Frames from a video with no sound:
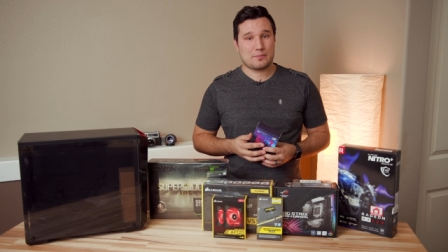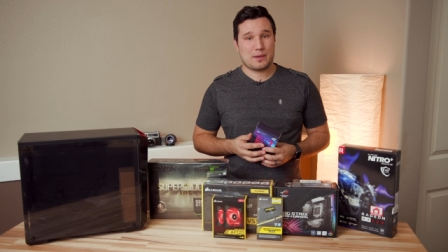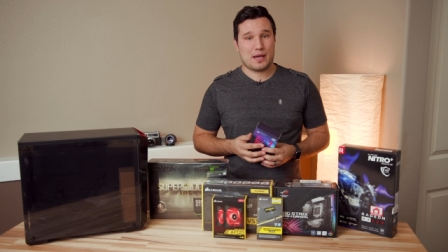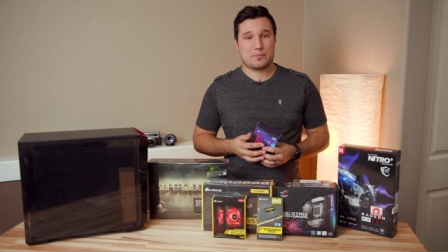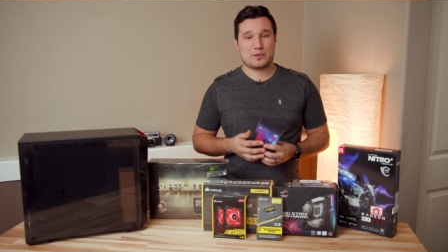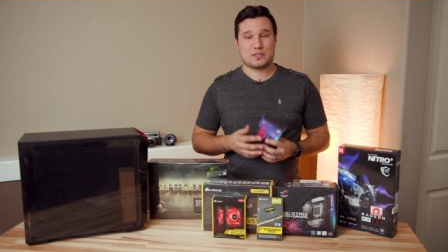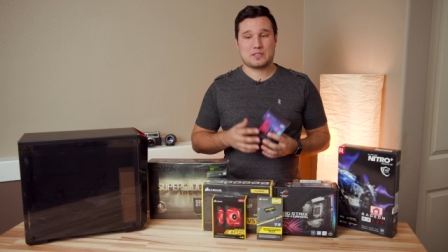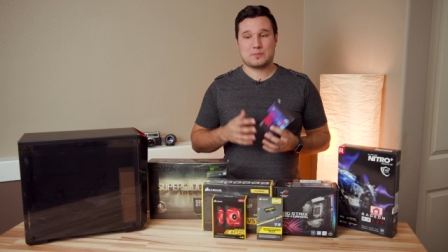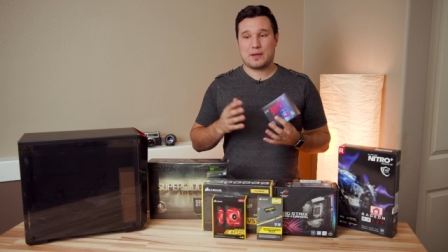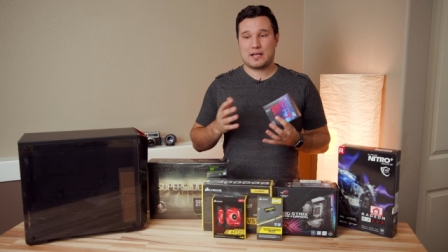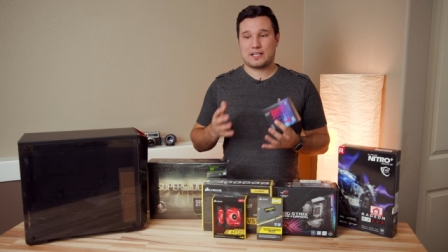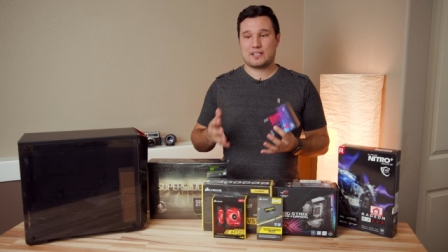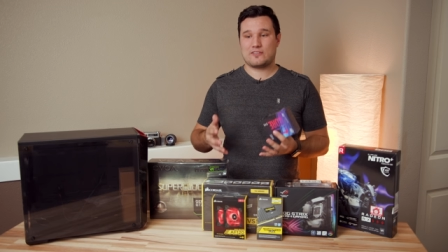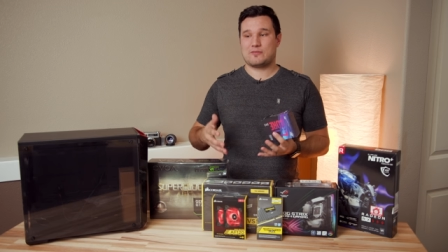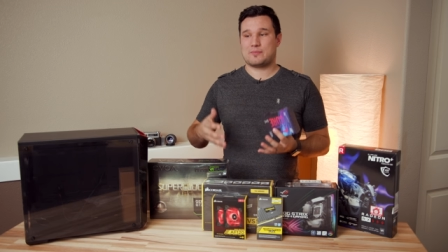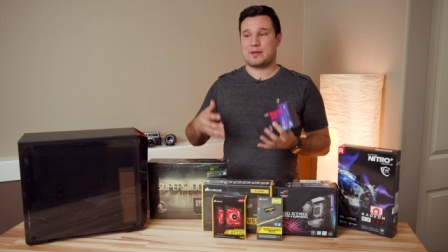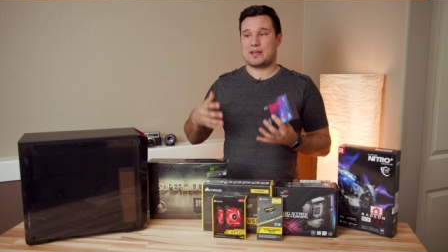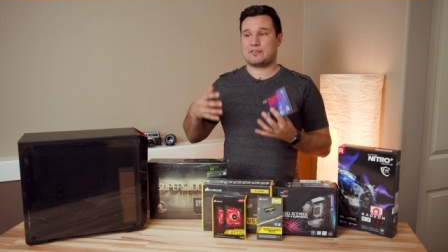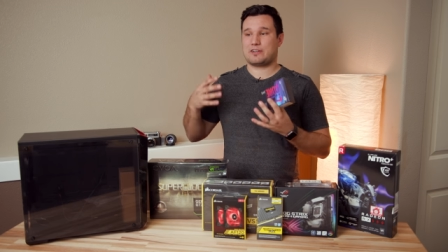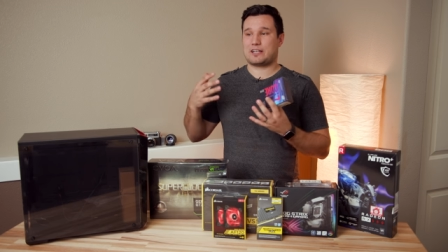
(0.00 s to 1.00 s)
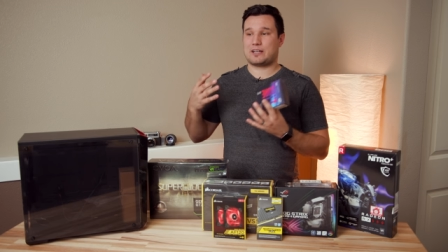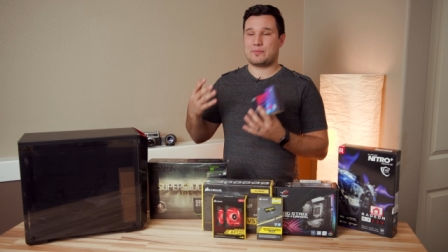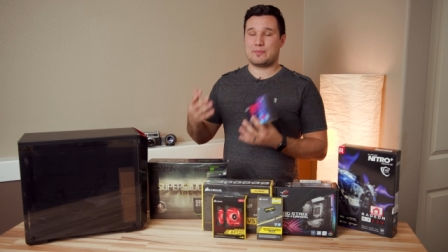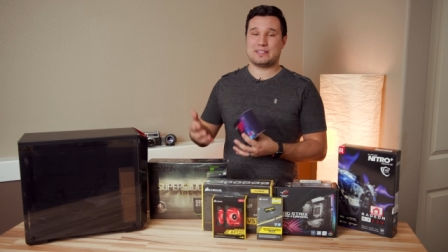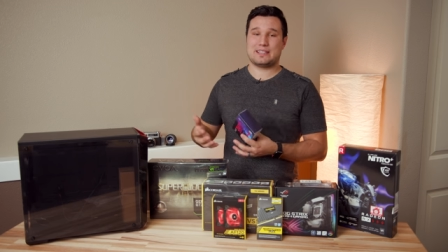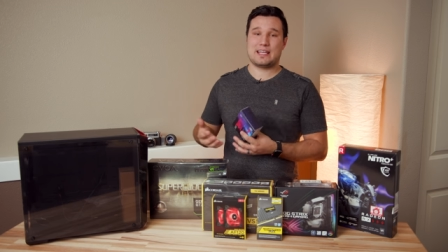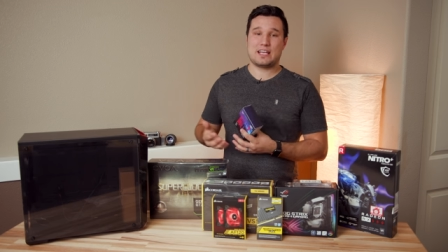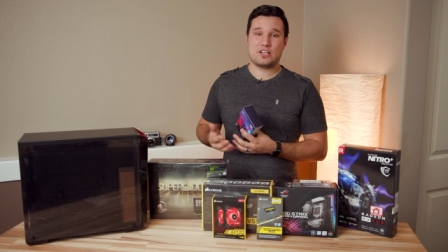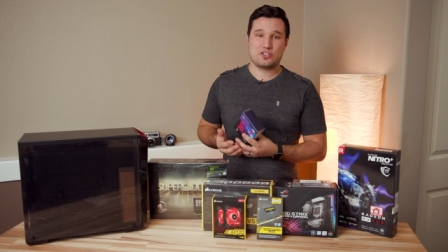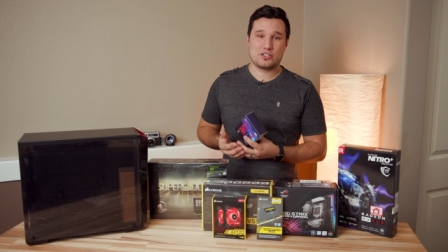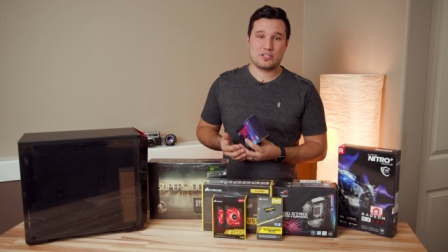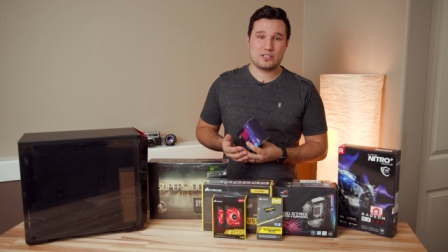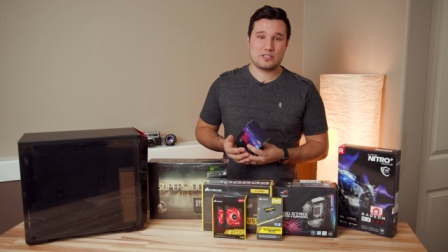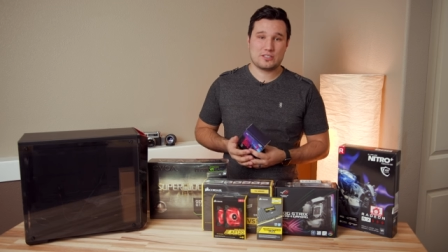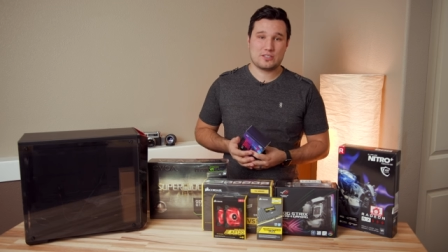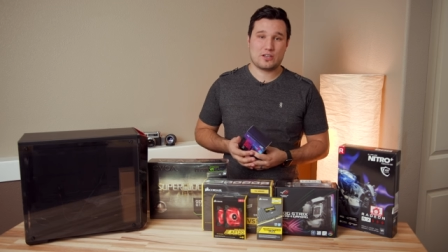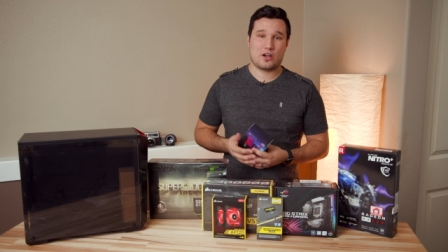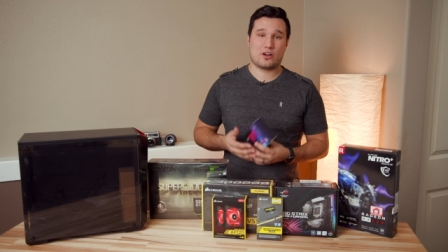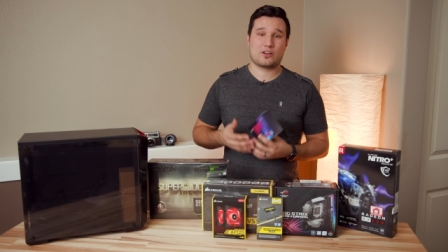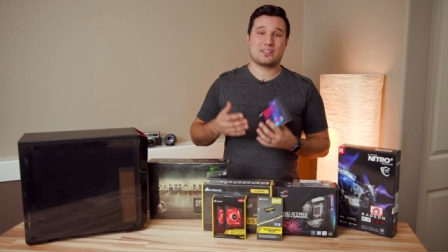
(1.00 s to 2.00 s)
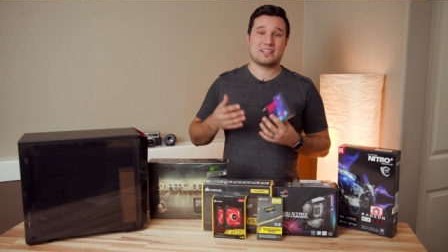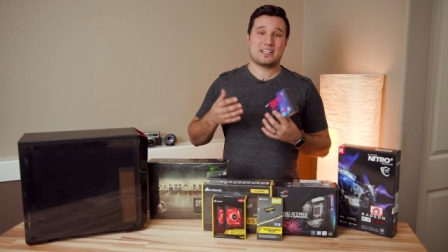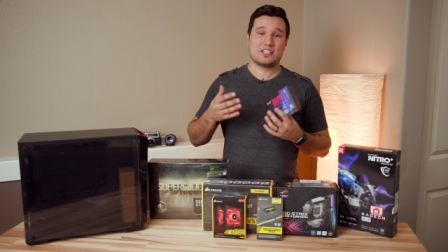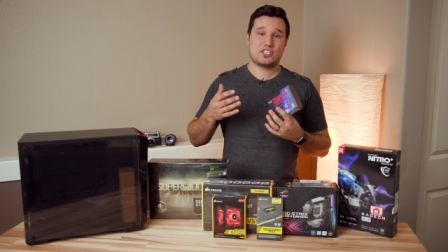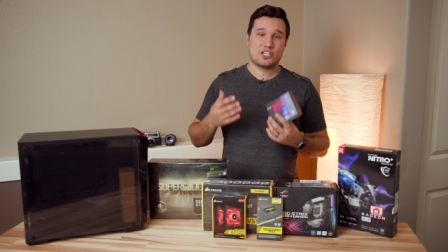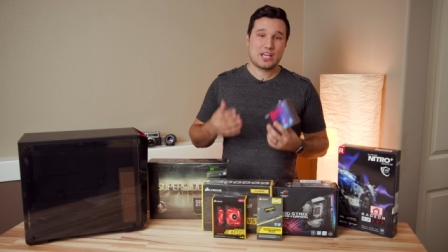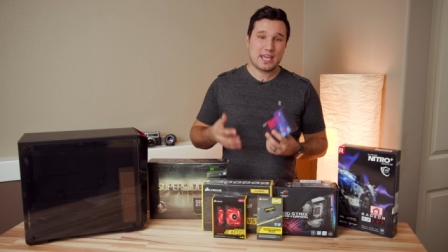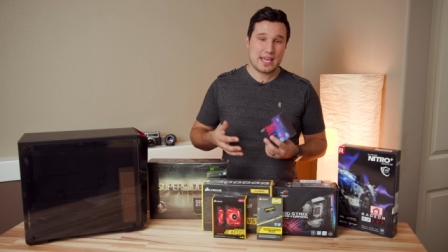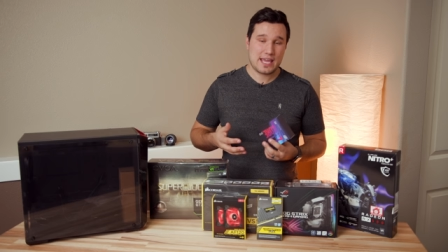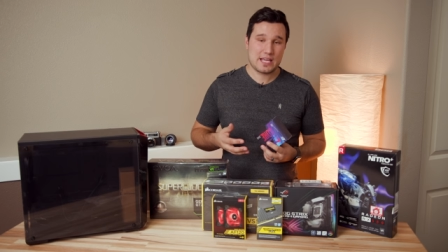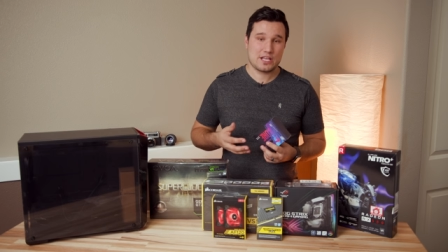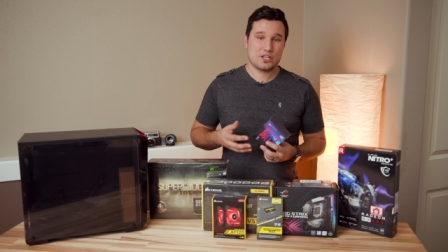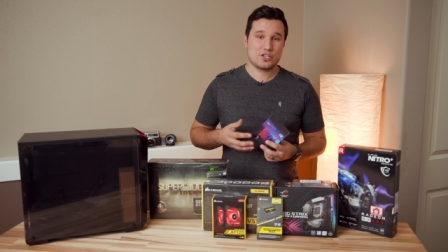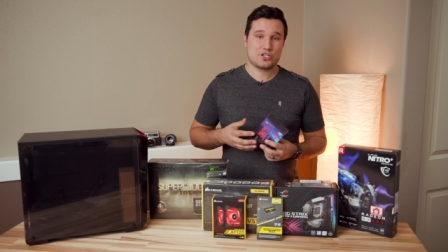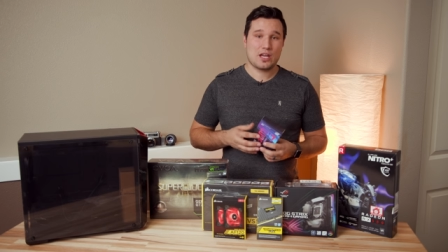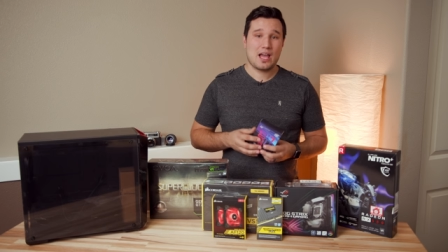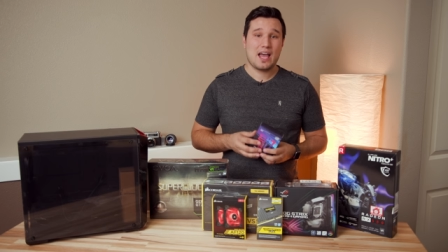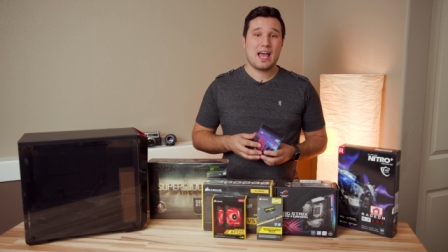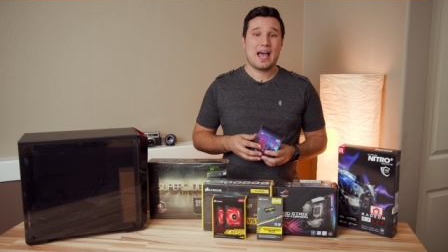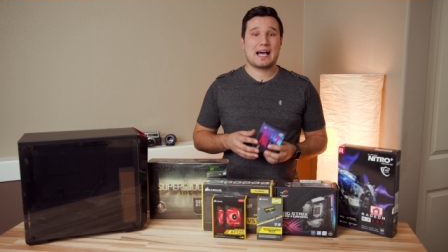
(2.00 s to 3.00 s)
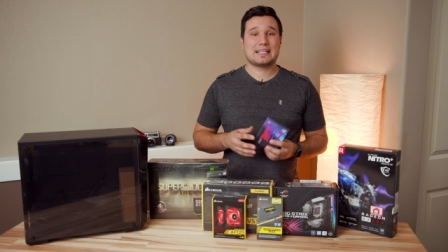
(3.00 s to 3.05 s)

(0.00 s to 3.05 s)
my perspective and my recommendations are gonna change,